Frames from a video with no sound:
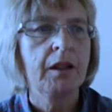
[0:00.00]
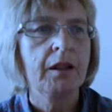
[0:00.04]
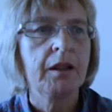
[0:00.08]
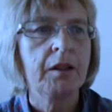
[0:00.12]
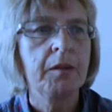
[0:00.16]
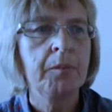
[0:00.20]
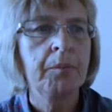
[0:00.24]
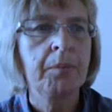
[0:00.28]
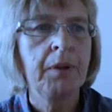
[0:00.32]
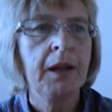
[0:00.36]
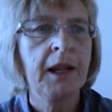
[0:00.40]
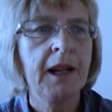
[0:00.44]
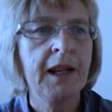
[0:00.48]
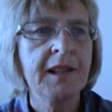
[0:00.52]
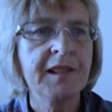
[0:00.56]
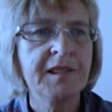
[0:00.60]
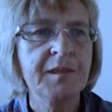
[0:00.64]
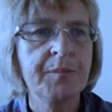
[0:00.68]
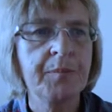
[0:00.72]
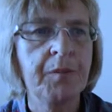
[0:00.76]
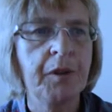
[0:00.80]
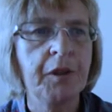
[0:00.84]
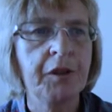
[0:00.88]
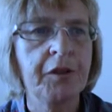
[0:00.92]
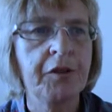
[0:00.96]

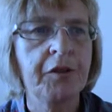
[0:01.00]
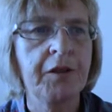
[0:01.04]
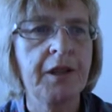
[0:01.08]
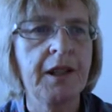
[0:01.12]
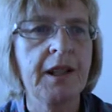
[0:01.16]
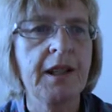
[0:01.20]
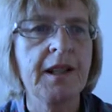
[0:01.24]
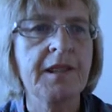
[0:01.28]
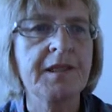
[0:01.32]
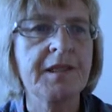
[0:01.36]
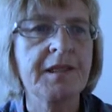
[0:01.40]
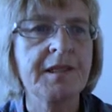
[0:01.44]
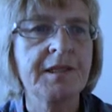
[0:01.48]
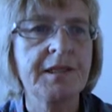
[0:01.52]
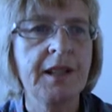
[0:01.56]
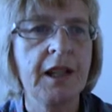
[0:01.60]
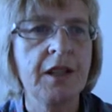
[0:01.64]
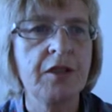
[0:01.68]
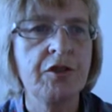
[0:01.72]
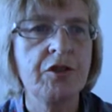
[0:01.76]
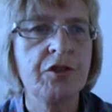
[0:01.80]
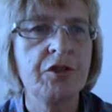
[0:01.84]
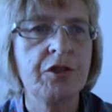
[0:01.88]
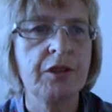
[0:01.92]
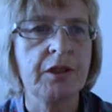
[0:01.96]
Compliance monitoring is
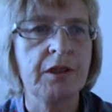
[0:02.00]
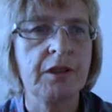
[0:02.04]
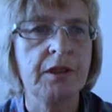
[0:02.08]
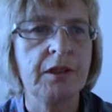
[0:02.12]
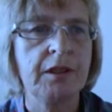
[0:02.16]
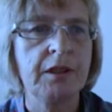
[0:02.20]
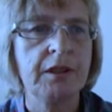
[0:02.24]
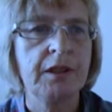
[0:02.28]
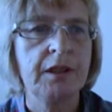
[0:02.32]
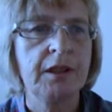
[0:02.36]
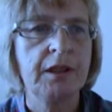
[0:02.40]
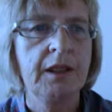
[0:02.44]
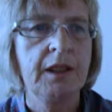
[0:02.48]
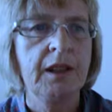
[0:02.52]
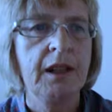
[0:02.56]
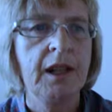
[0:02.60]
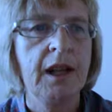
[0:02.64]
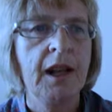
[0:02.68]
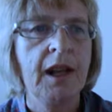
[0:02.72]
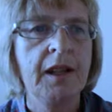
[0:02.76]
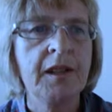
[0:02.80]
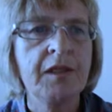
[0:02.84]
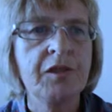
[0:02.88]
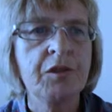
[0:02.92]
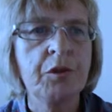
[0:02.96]
essential,
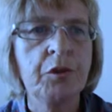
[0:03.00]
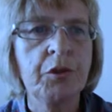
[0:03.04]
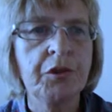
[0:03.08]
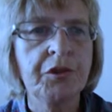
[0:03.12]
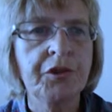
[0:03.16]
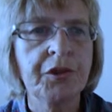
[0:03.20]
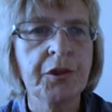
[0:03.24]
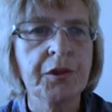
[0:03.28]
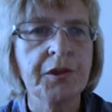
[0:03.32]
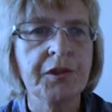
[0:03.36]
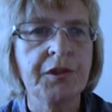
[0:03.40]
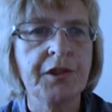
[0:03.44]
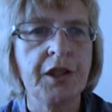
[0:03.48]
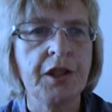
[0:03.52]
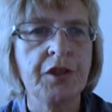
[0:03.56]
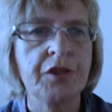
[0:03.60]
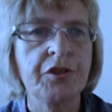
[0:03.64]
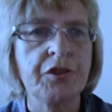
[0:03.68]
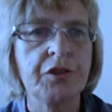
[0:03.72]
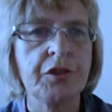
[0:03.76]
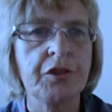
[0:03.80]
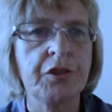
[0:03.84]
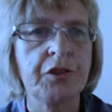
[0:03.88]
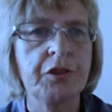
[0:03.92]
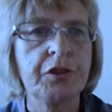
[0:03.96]
and it's also
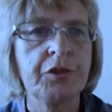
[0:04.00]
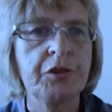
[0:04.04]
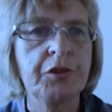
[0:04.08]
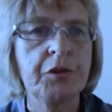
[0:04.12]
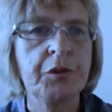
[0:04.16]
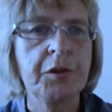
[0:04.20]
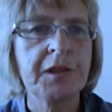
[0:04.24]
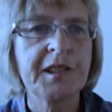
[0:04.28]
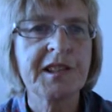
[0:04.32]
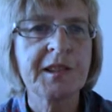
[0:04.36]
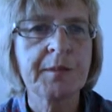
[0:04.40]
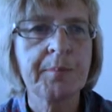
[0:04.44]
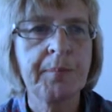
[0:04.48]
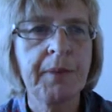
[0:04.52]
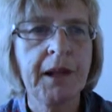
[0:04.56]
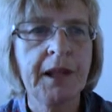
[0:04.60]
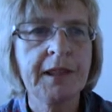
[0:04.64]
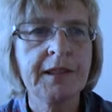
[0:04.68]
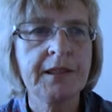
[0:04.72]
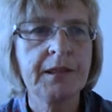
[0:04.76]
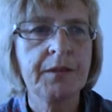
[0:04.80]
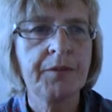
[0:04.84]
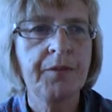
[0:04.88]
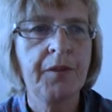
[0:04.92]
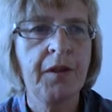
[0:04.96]
essential to
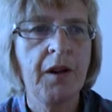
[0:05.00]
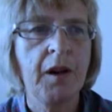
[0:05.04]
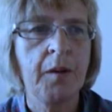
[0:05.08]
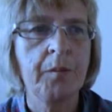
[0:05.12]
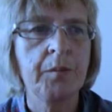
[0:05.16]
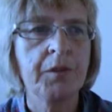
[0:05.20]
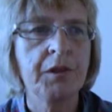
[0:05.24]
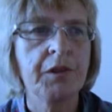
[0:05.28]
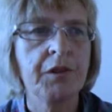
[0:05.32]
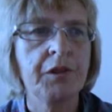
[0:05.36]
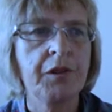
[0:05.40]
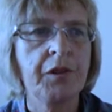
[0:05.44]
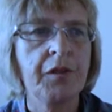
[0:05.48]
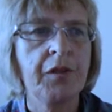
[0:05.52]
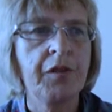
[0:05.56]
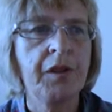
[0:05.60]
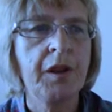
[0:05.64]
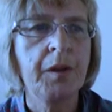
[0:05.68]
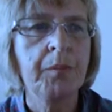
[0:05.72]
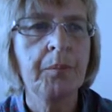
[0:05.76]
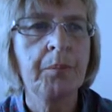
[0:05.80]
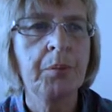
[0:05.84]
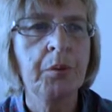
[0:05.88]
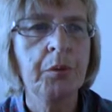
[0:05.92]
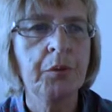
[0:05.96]
explain to farmers the
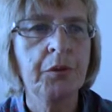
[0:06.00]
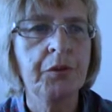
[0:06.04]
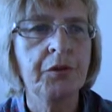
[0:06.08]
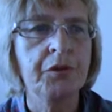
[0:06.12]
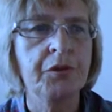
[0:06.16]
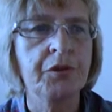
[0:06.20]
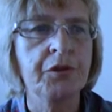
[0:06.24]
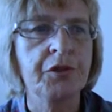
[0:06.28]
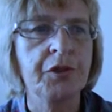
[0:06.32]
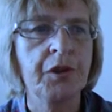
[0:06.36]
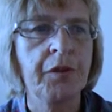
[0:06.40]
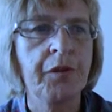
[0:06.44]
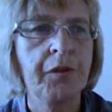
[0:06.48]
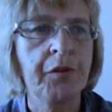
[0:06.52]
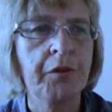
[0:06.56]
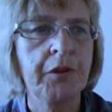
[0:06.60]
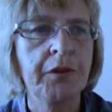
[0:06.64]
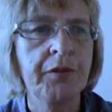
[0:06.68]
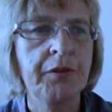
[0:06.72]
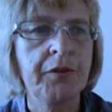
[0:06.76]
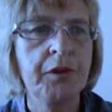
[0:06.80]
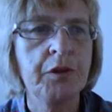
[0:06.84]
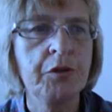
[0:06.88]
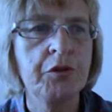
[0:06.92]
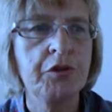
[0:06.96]
importance of the
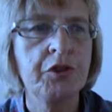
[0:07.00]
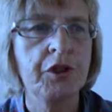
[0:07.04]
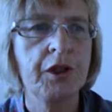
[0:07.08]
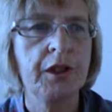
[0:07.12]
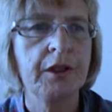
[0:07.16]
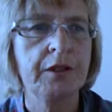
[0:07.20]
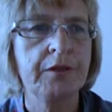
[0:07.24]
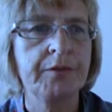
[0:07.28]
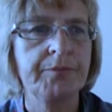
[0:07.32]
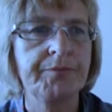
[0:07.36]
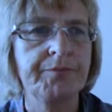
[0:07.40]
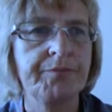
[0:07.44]
refugia.